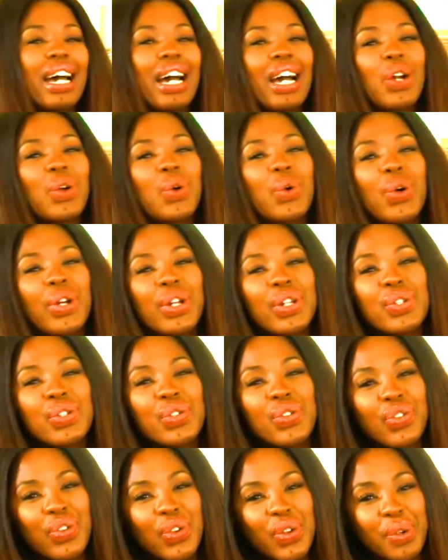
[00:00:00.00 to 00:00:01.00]
According
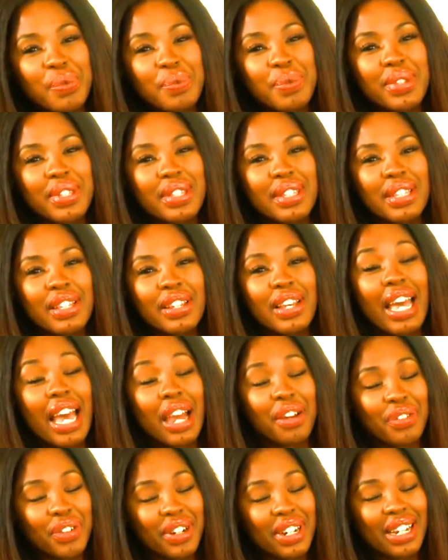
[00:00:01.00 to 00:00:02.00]
to Forbes
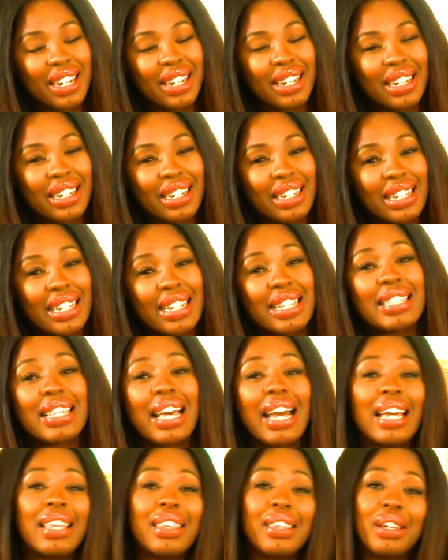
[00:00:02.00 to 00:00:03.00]
Africa, he's
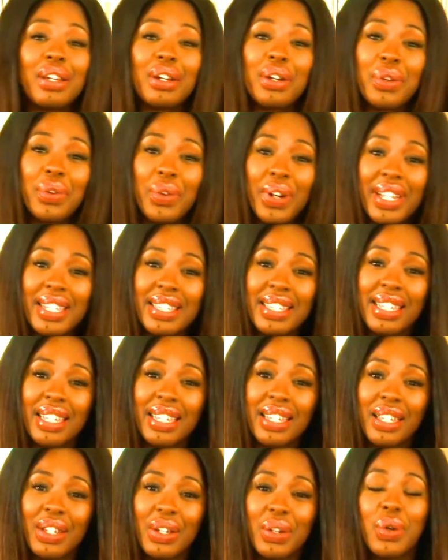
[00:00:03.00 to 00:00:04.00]
either crazy
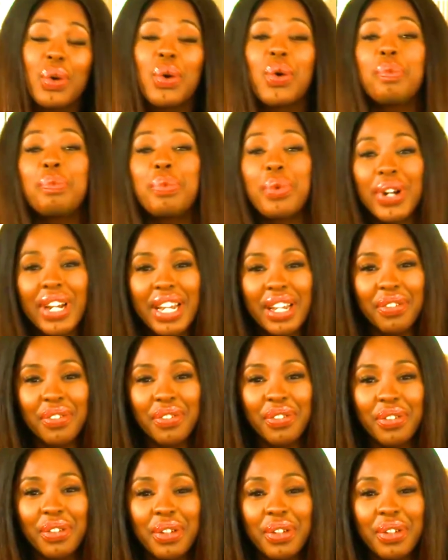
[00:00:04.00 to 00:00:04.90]
or brave.